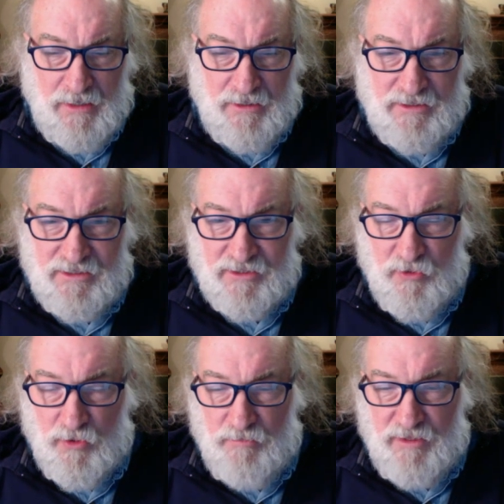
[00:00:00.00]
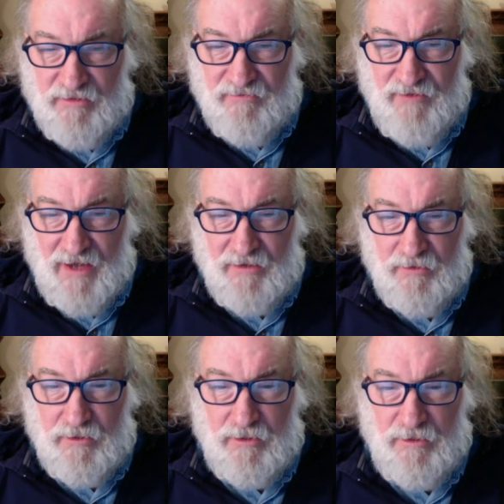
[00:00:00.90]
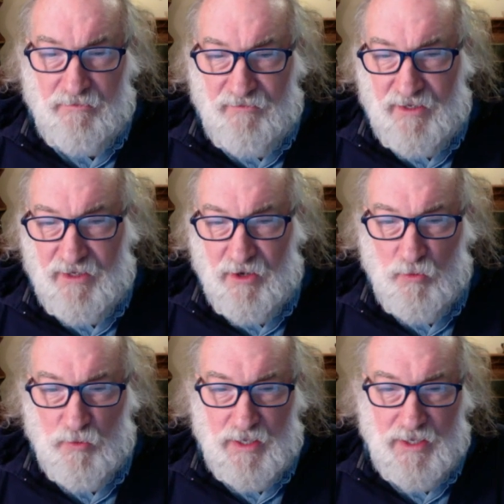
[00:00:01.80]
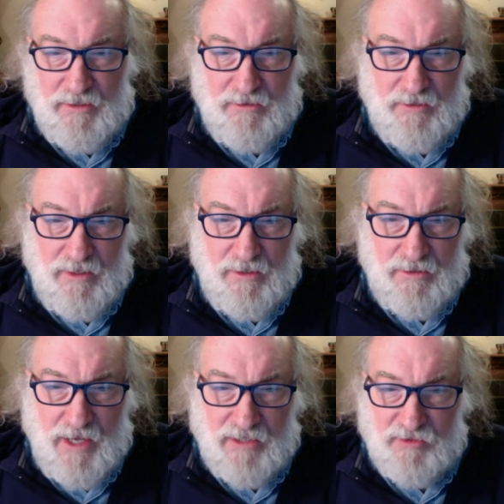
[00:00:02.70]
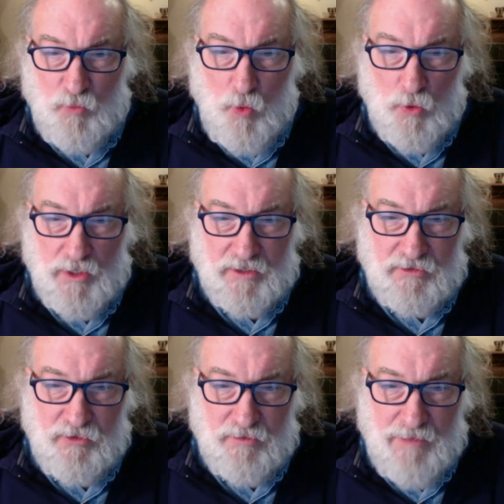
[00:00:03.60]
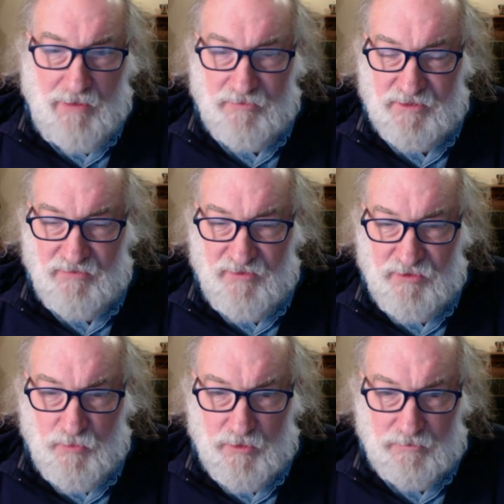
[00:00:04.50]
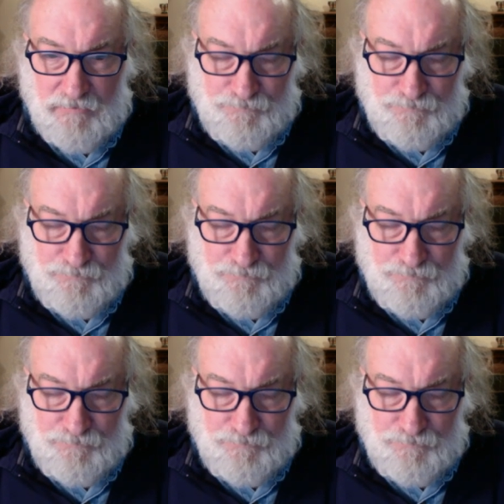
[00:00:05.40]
This is going to be the final video in God's warning to the mountains of Israel.